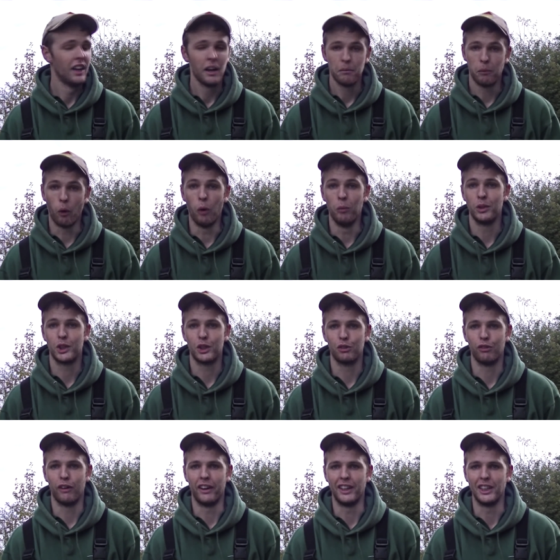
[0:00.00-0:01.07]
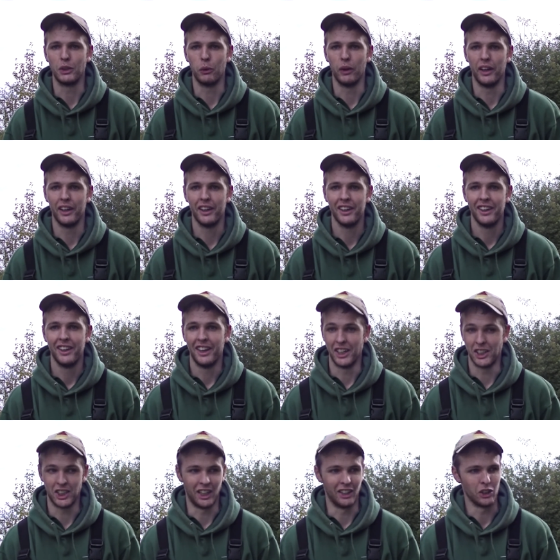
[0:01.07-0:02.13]
brought all my stuff around into here. I
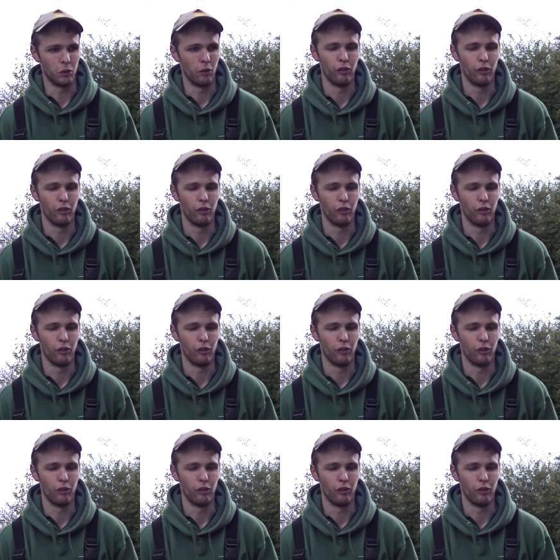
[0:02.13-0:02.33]
sat in this swim